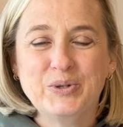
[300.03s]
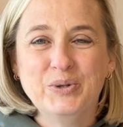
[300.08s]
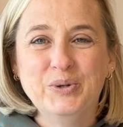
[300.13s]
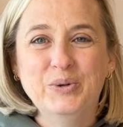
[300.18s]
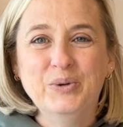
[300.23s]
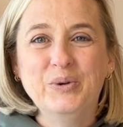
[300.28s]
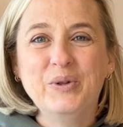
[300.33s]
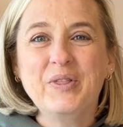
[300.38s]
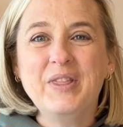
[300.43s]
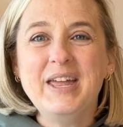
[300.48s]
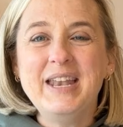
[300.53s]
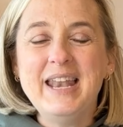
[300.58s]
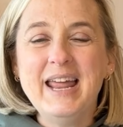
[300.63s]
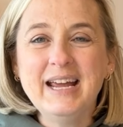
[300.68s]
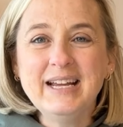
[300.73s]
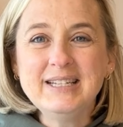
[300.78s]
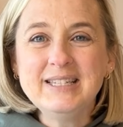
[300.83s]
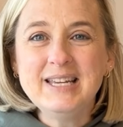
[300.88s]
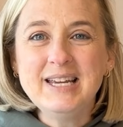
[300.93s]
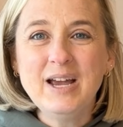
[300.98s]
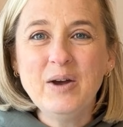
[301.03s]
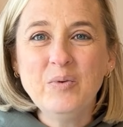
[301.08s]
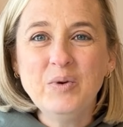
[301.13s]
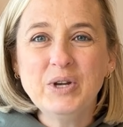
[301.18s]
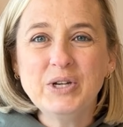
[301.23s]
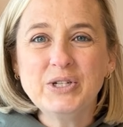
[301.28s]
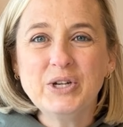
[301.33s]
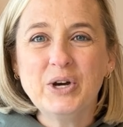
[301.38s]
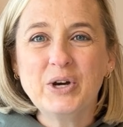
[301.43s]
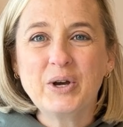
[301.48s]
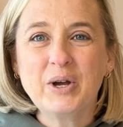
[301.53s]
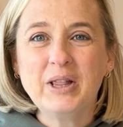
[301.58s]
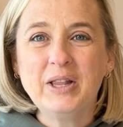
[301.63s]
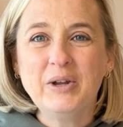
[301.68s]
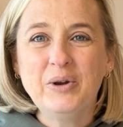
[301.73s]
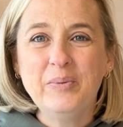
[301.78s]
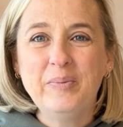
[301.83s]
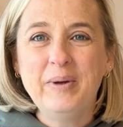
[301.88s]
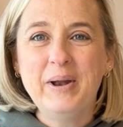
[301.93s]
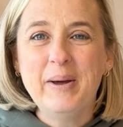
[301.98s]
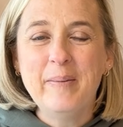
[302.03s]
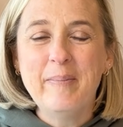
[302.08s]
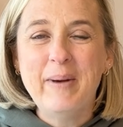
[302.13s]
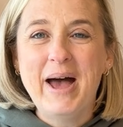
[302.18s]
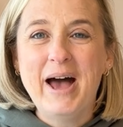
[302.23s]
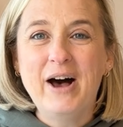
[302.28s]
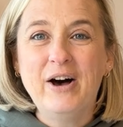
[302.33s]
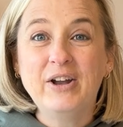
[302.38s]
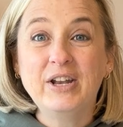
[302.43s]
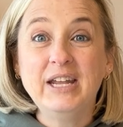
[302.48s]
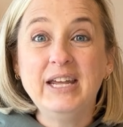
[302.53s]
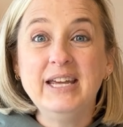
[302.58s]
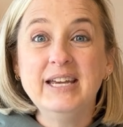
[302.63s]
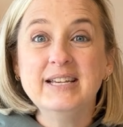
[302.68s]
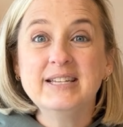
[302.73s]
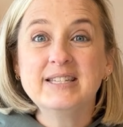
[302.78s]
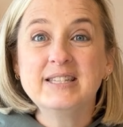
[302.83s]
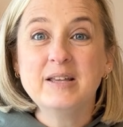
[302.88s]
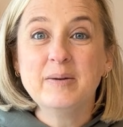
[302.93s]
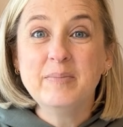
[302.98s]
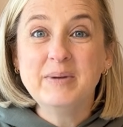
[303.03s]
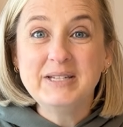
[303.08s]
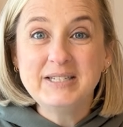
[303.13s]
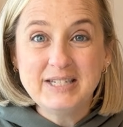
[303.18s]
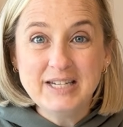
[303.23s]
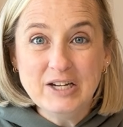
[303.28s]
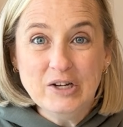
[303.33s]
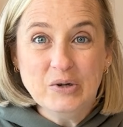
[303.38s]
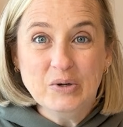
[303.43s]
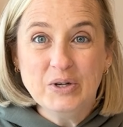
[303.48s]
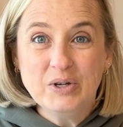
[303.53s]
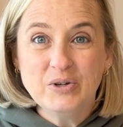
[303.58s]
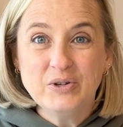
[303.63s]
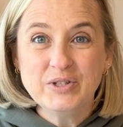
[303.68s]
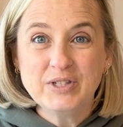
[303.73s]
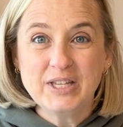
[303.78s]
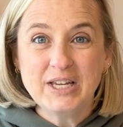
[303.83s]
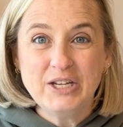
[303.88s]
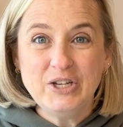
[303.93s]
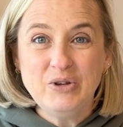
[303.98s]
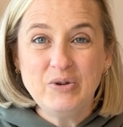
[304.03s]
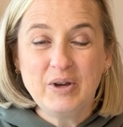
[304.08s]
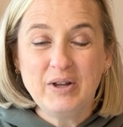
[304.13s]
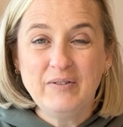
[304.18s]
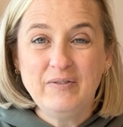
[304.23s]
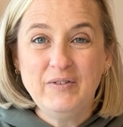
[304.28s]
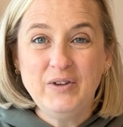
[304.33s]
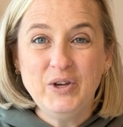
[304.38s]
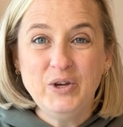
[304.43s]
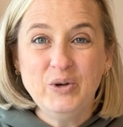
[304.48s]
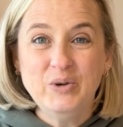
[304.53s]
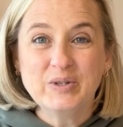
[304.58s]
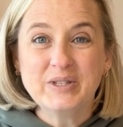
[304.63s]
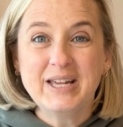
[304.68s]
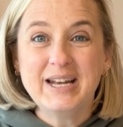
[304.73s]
tool. The next thing I want to talk a little bit about is the materials that you can fuse.